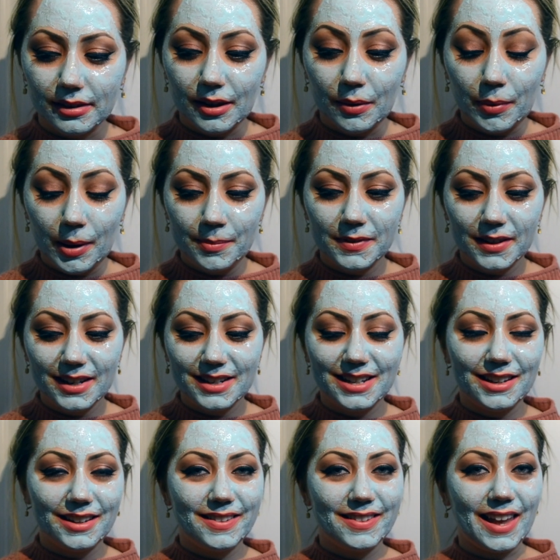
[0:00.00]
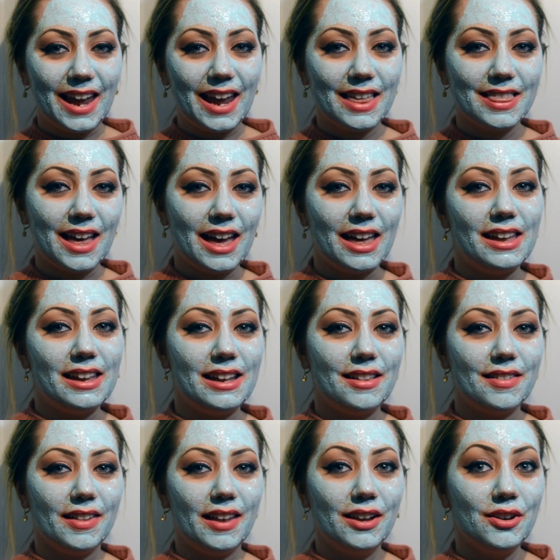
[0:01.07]
The website did say that
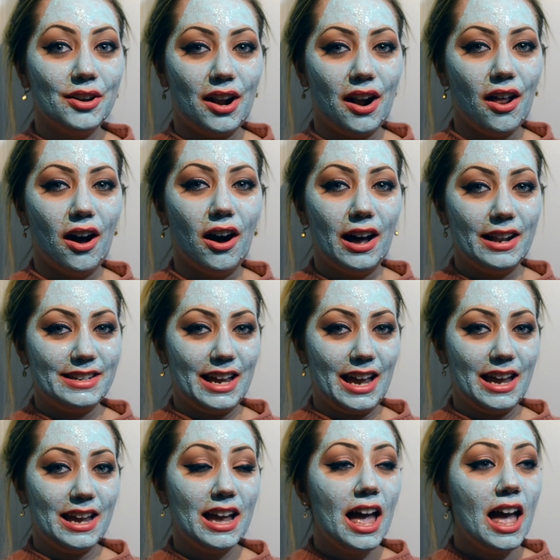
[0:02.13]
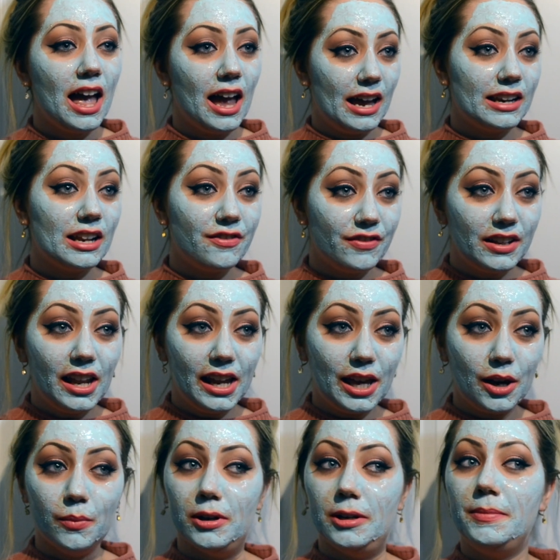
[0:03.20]
it's like good on a hot day, and I feel like
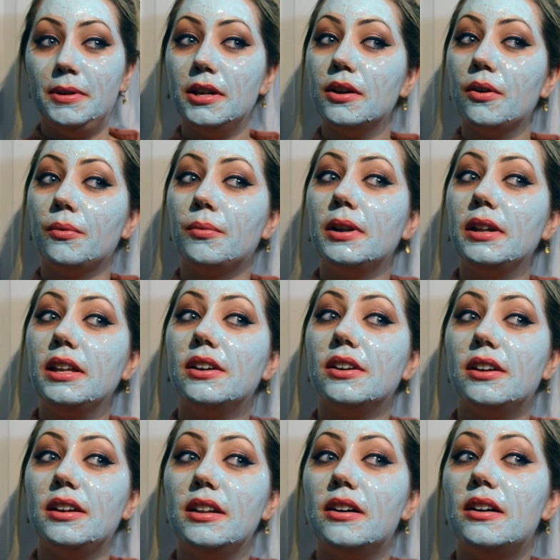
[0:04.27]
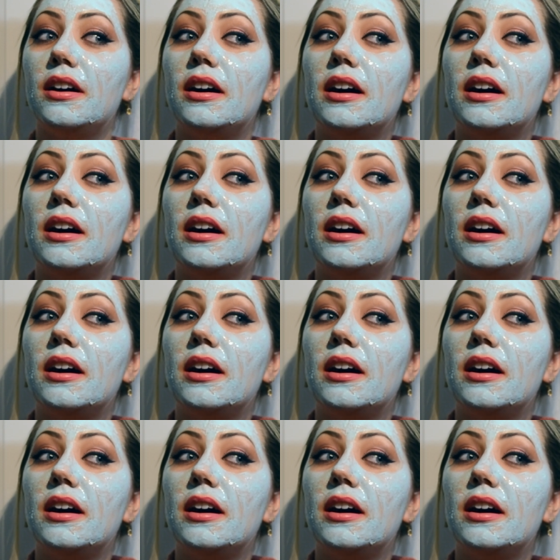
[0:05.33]
it would be really good